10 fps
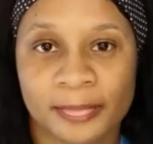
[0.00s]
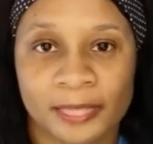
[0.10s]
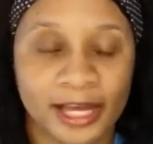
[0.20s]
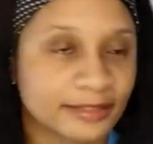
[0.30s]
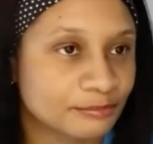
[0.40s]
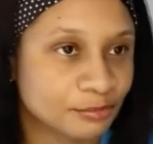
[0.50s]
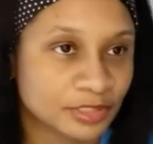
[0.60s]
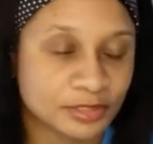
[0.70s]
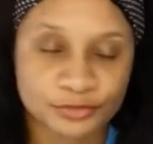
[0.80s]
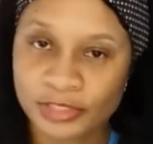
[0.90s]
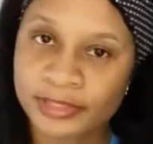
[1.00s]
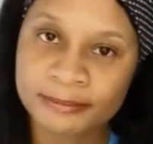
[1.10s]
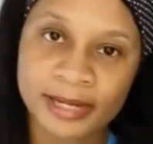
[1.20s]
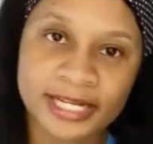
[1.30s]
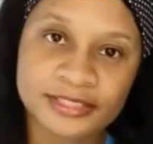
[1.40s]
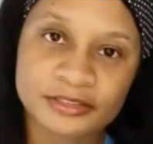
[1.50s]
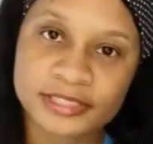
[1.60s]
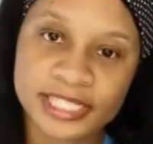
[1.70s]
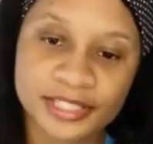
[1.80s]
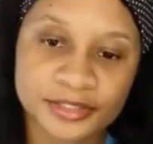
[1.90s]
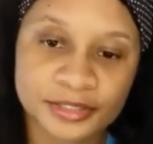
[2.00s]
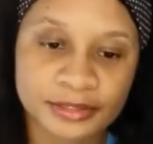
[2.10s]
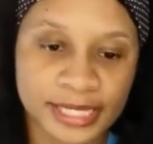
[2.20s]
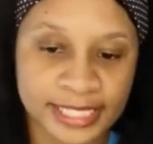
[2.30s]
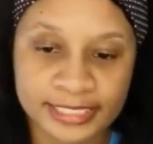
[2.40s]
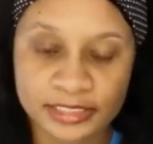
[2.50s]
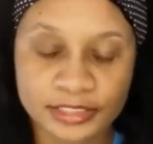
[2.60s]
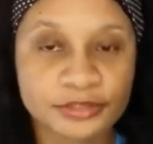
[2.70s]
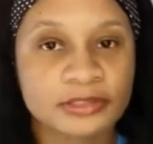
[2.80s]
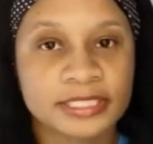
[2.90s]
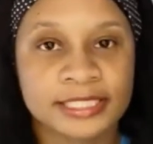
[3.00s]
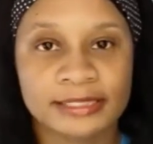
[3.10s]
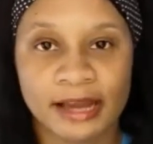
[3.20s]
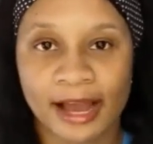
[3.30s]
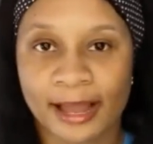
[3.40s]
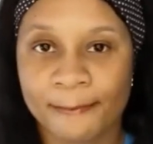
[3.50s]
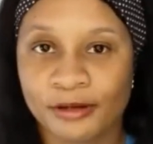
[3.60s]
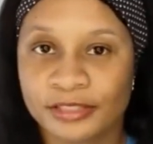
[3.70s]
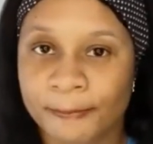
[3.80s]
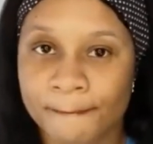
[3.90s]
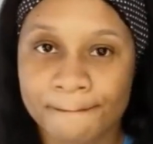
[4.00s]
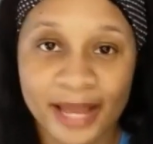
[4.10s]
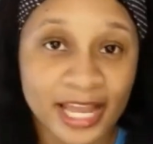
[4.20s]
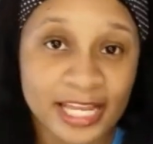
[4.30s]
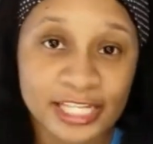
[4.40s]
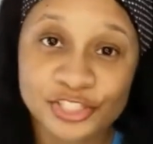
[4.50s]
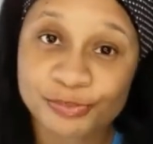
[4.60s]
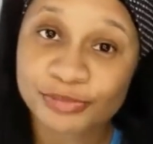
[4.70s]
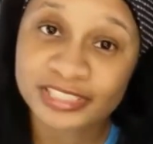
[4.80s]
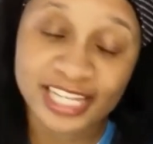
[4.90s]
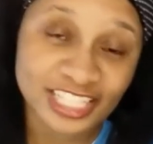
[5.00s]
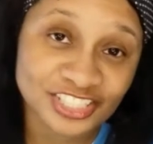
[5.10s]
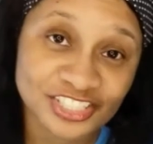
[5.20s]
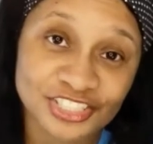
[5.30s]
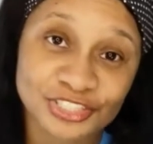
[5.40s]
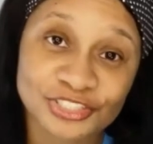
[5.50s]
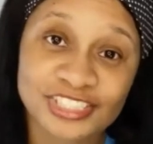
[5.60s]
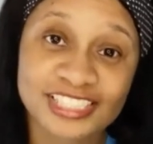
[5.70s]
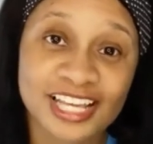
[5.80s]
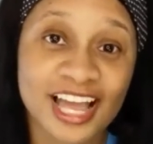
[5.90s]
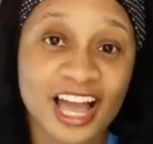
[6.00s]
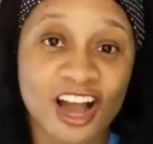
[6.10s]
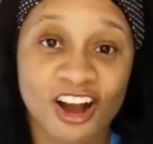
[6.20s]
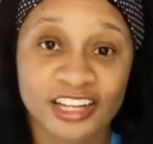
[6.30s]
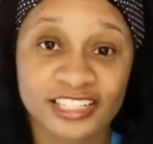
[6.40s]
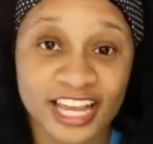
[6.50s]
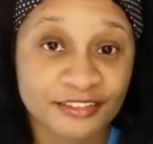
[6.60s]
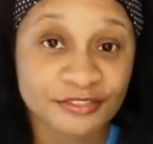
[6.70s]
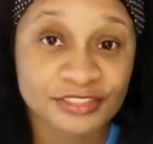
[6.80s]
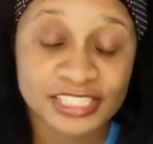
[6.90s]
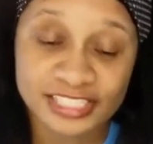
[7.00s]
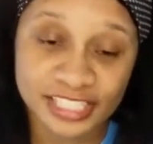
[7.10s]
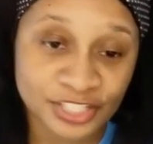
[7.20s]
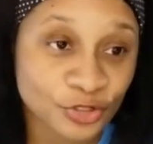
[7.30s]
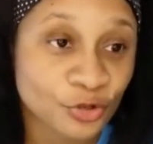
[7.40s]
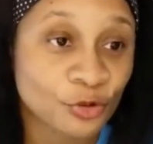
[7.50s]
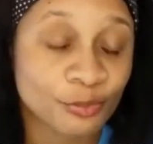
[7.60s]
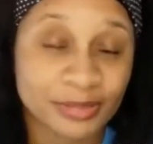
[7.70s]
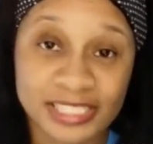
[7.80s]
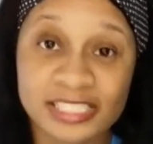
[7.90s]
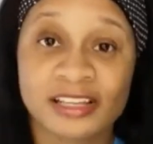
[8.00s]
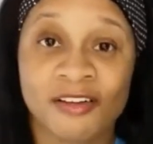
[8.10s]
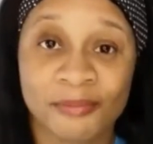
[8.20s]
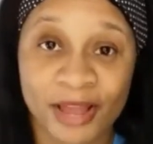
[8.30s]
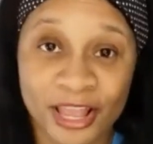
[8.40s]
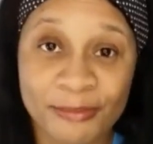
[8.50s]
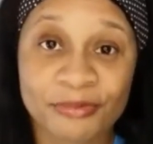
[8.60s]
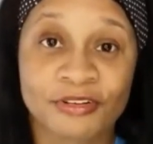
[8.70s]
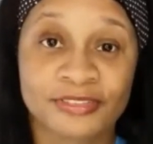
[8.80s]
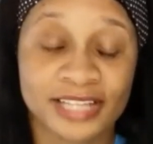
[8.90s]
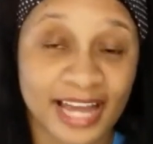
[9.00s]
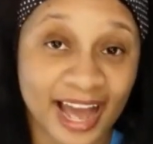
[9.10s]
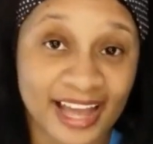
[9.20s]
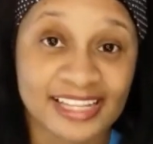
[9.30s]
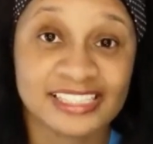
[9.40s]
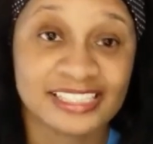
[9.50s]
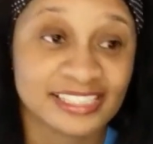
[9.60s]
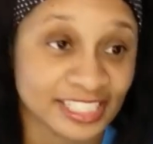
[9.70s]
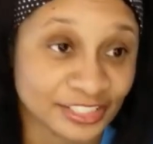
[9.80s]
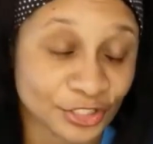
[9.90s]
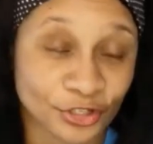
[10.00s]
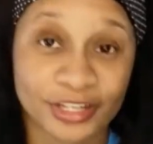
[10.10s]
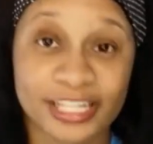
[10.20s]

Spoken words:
I put a 3-ring binder together, and literally I put page protectors on every single piece of paper that I sent her.